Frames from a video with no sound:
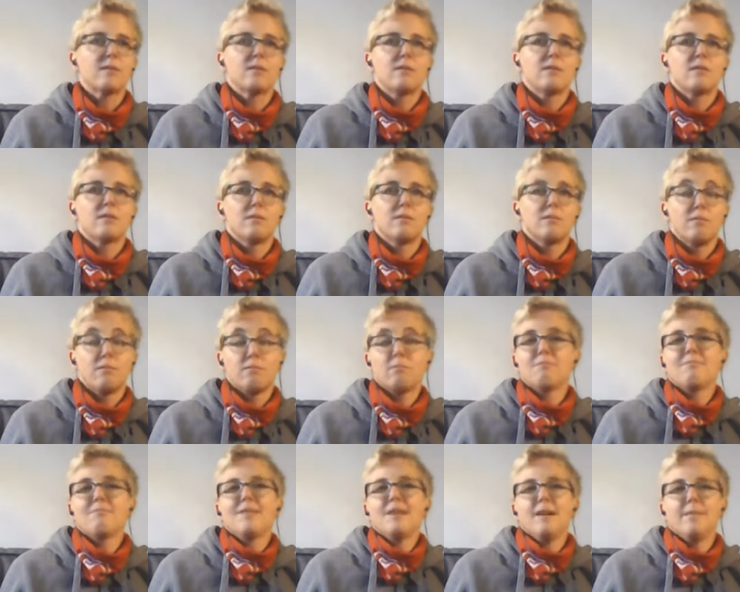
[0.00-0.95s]
uh,
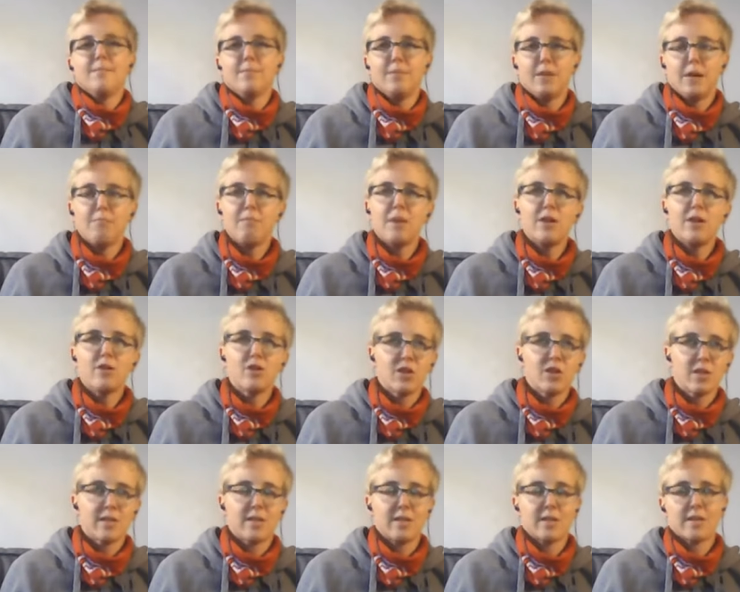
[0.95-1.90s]
yeah
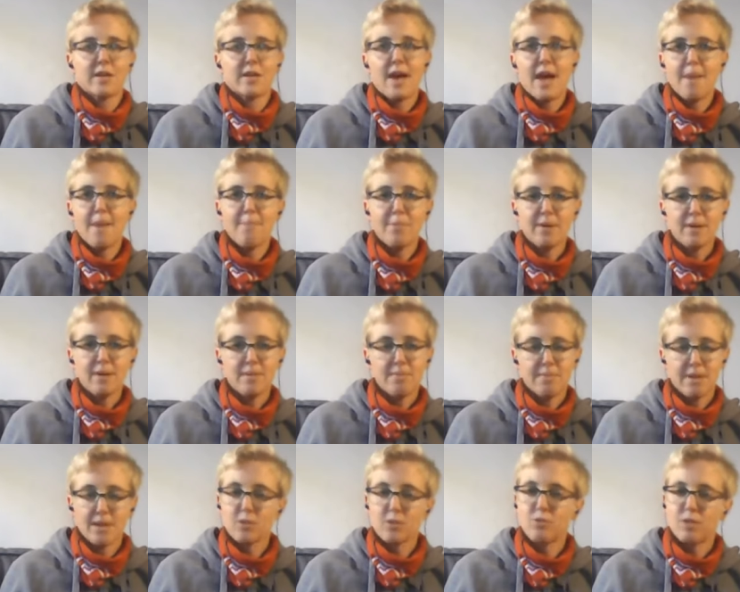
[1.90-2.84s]
emergencies
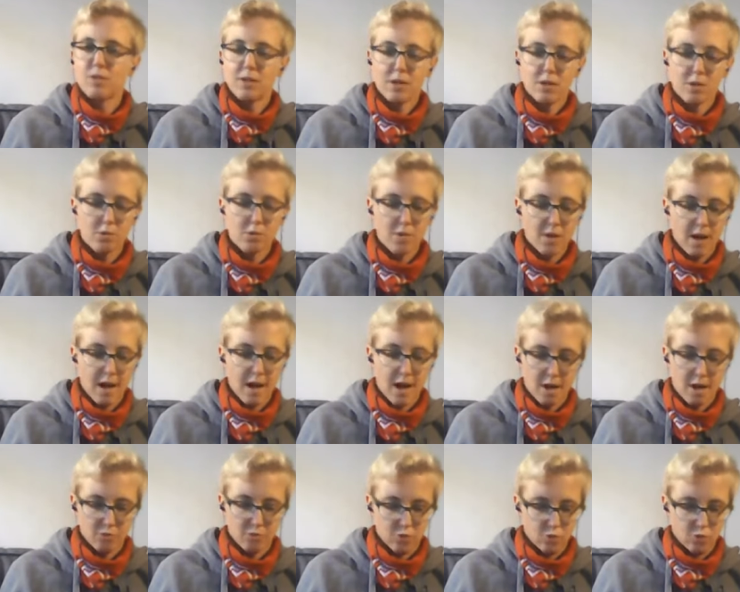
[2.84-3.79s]
happen but we know
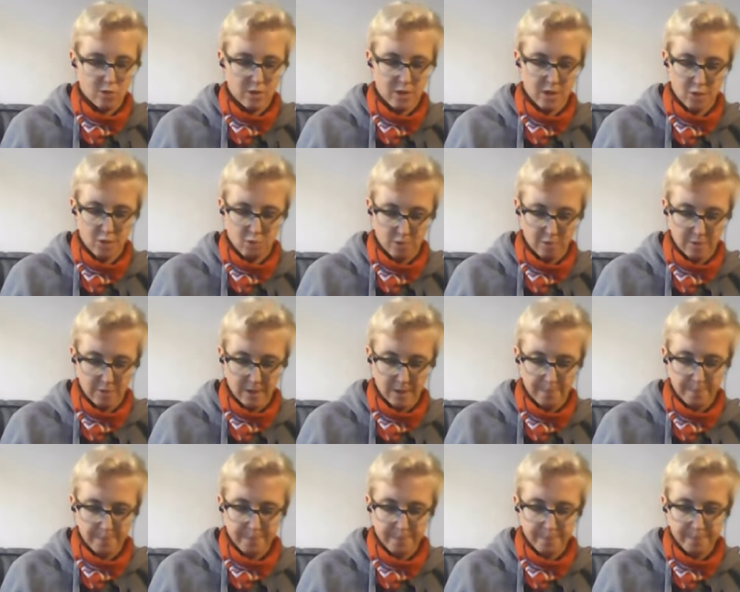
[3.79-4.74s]
how to deal with
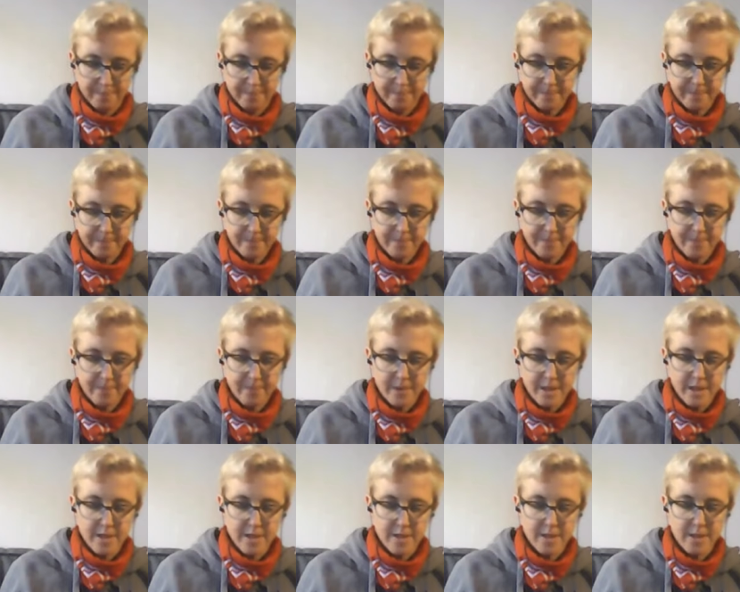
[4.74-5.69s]
them
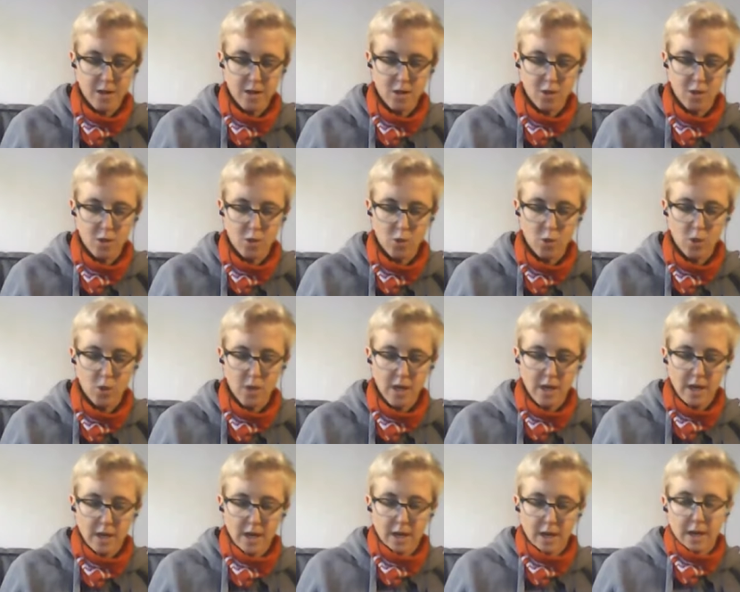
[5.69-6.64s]
so
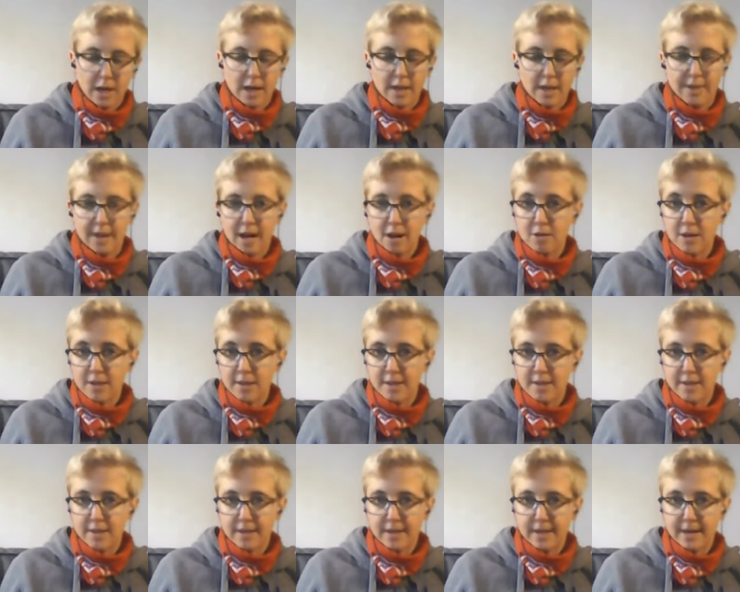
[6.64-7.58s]
now
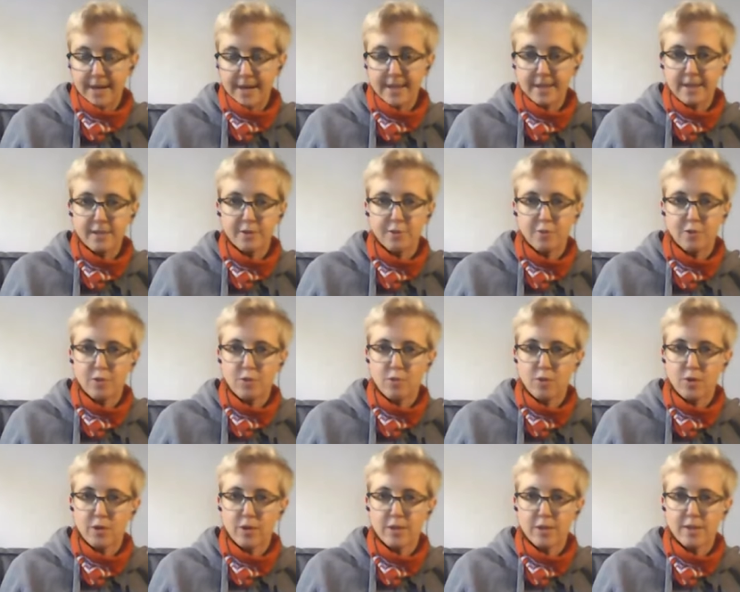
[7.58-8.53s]
at the end few
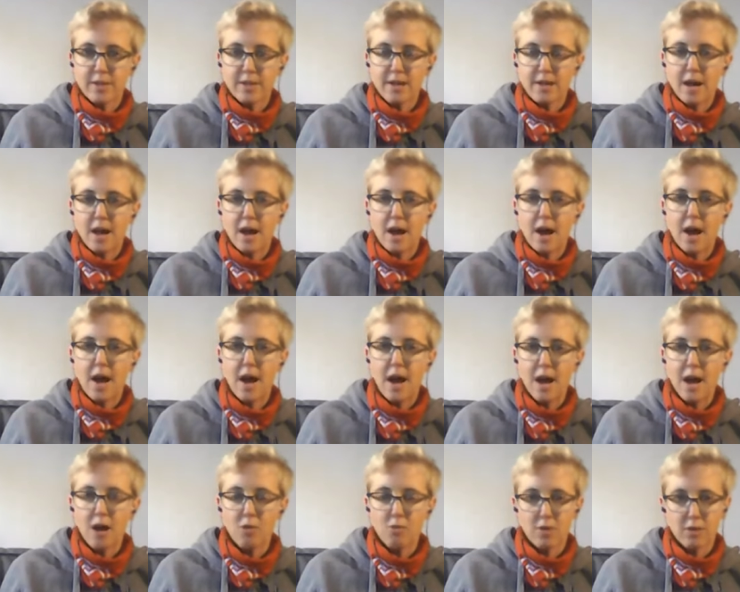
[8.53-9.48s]
words
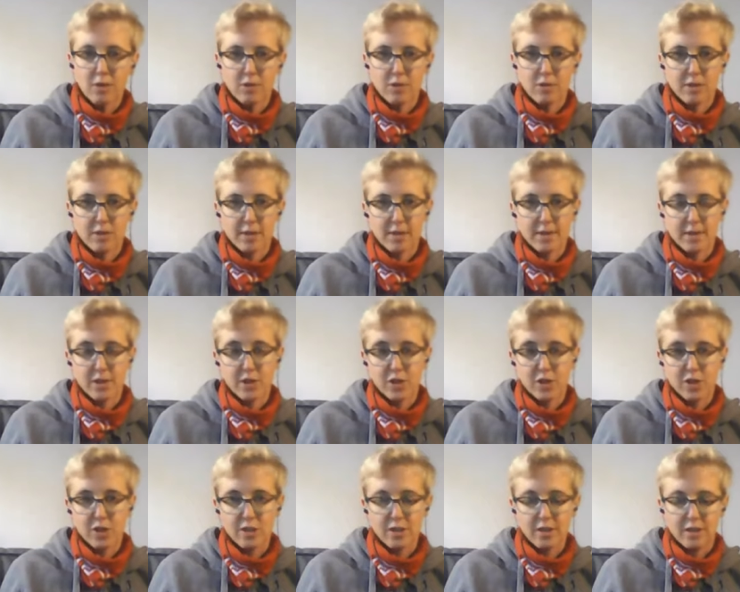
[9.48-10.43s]
how you can
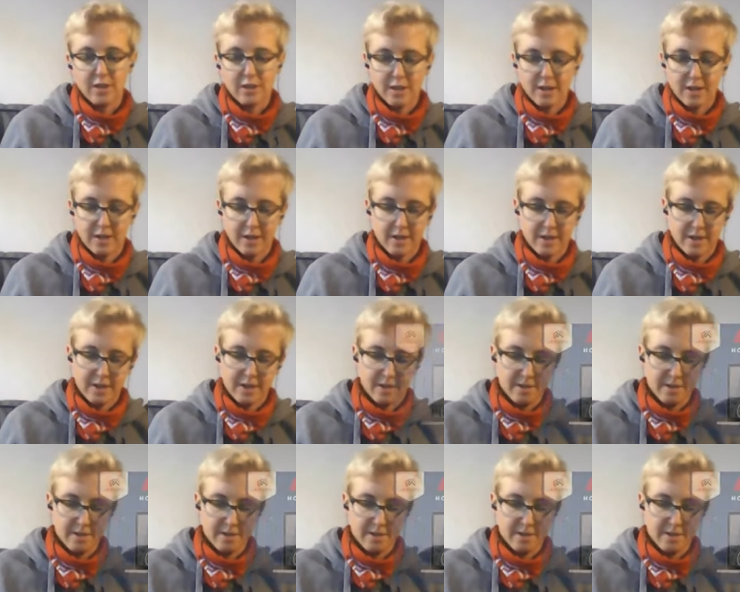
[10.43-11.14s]
actually uh,